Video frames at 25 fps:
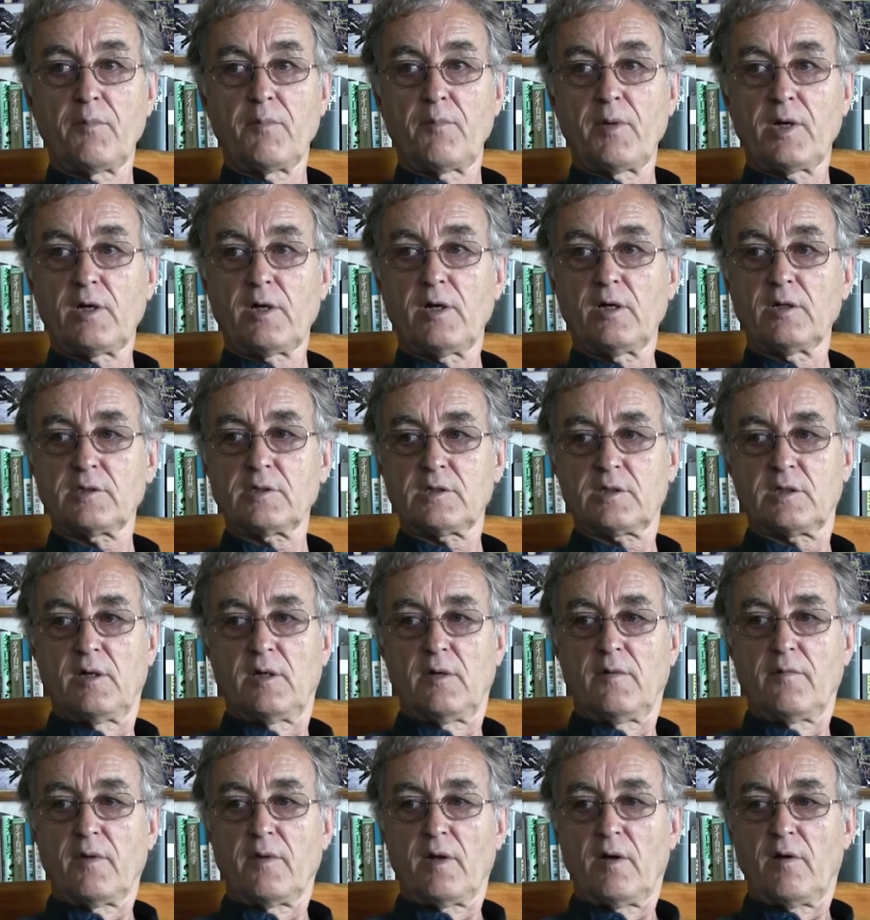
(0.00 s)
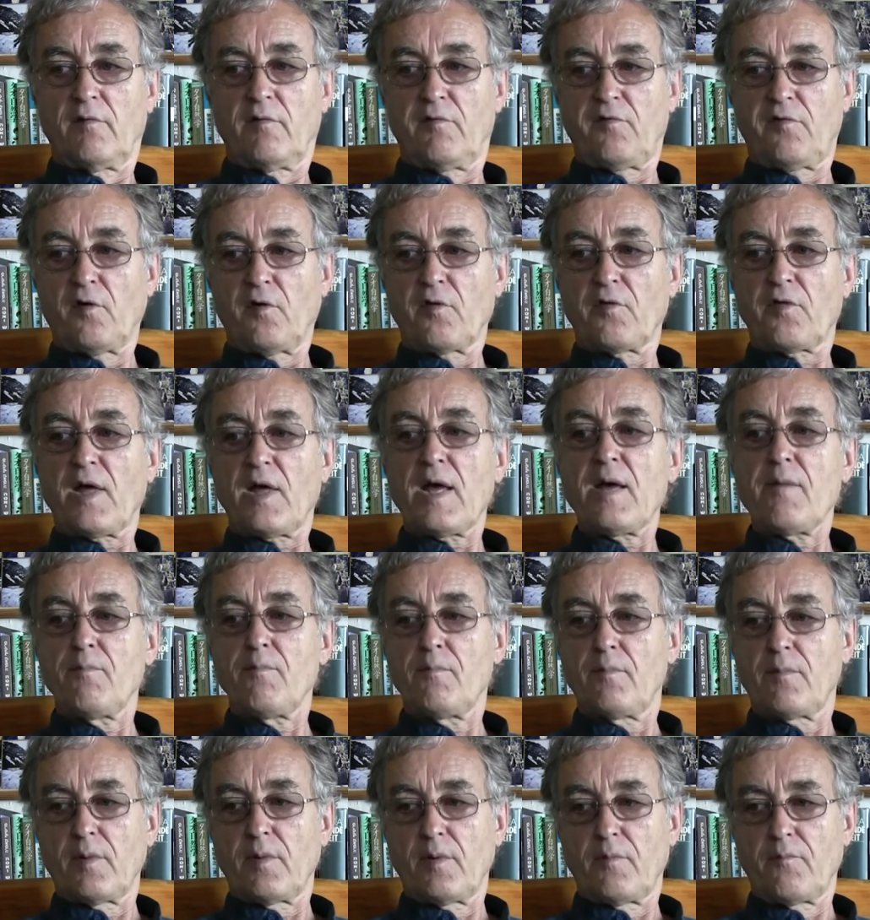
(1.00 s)
Because for
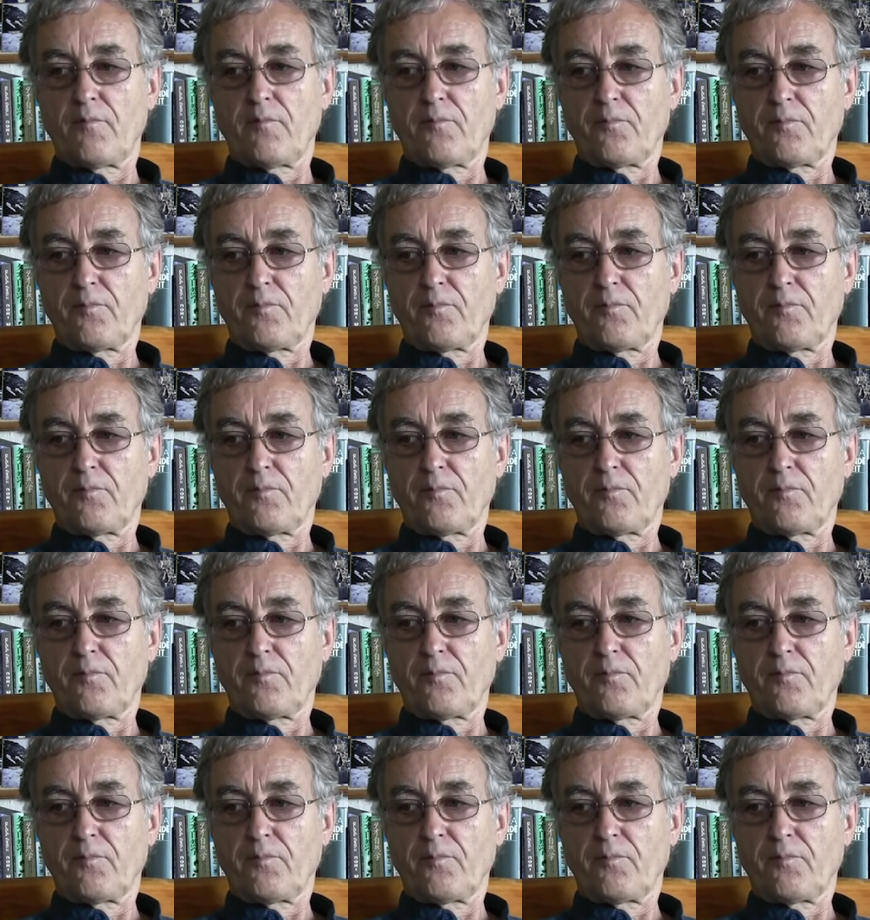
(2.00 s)
them